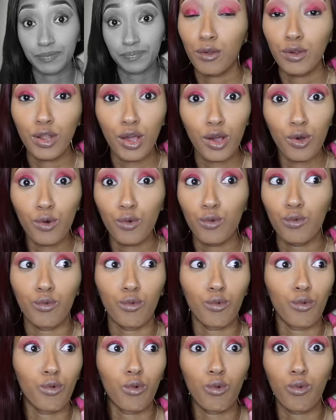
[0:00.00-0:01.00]
I don't know
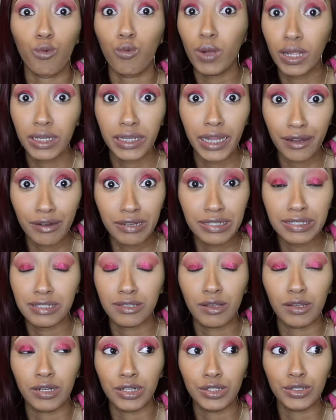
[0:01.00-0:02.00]
what Darius is
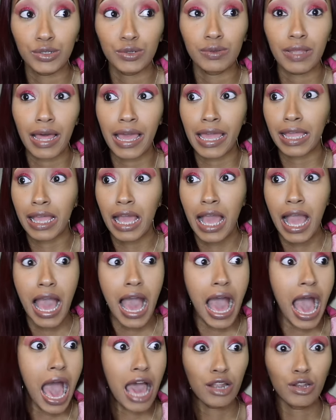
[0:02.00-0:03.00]
gonna do. Like,
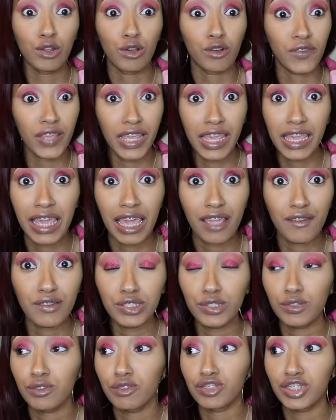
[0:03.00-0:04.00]
I don't know if he gave it
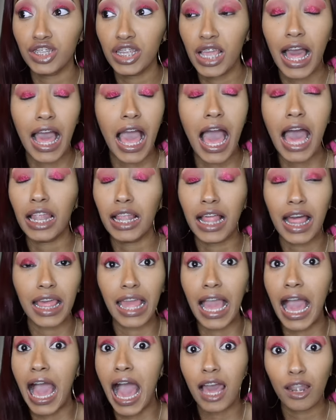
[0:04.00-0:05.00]
to her.
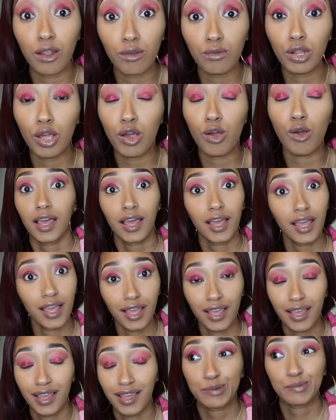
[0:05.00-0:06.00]
I don't know.
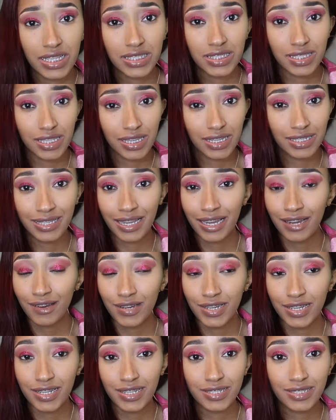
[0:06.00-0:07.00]
I see
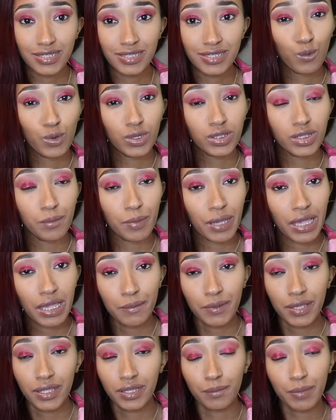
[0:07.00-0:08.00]
Darius with the
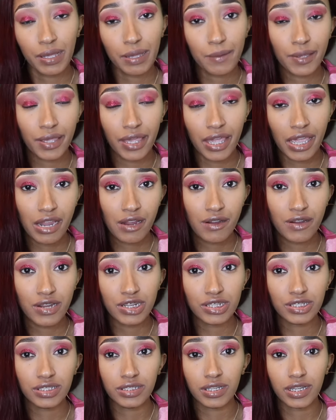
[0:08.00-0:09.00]
baby in the baby
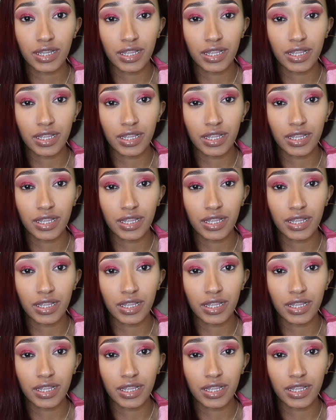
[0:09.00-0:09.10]
carriage